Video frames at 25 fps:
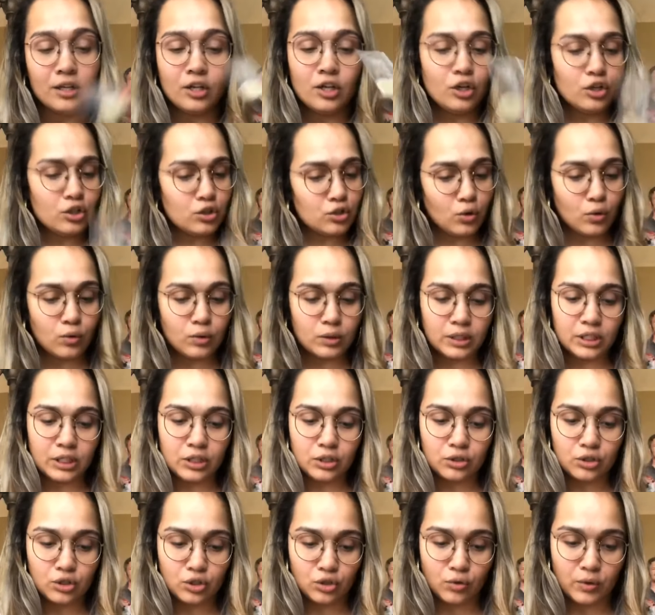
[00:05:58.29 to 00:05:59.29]
Totally your
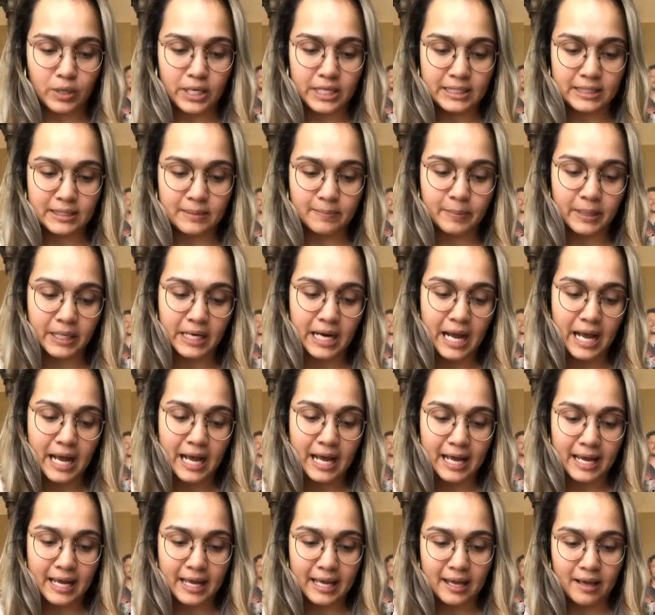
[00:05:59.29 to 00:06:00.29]
choice, but
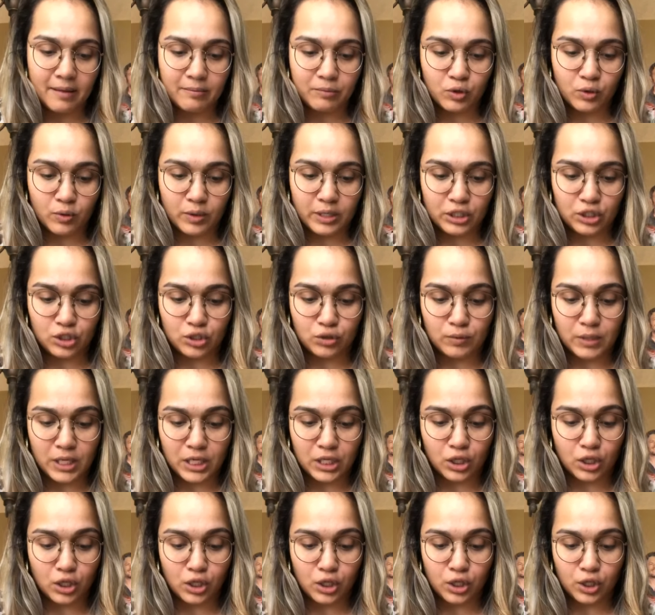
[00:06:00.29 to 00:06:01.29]
I am going to
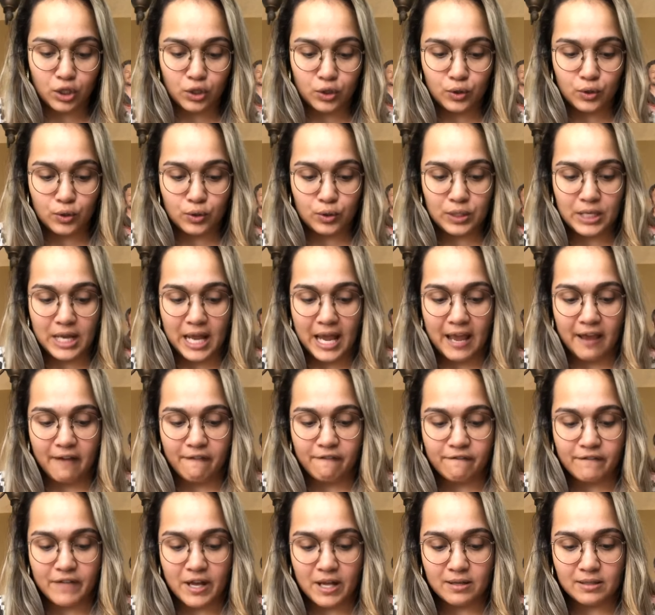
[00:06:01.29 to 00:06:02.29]
include a
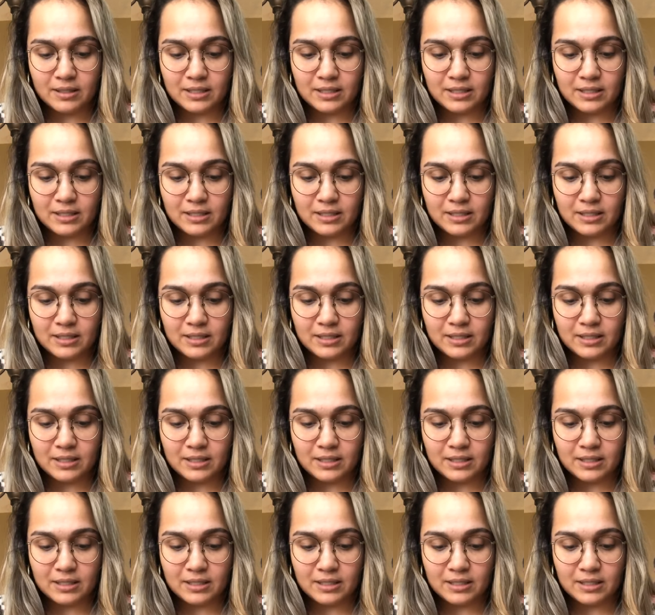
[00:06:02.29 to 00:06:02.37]
felt